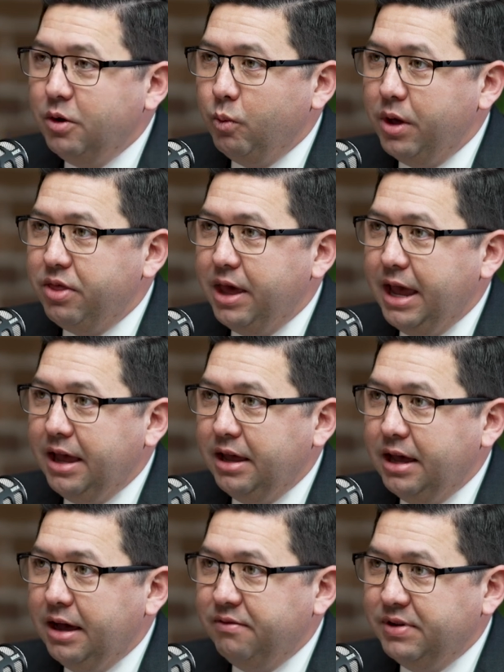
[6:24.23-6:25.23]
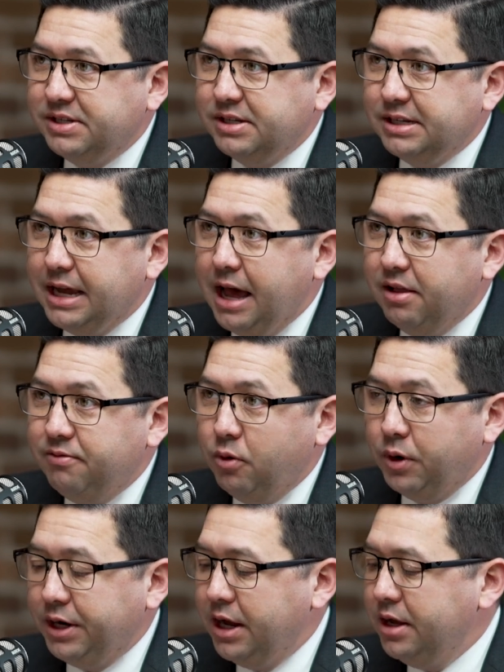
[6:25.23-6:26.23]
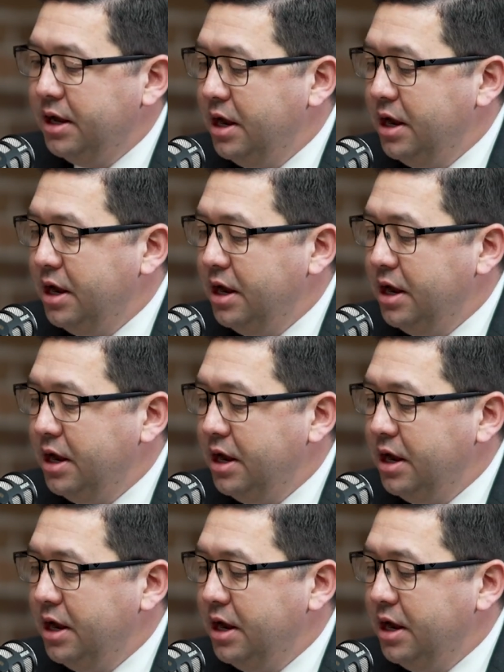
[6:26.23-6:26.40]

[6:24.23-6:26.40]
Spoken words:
with a visit to California.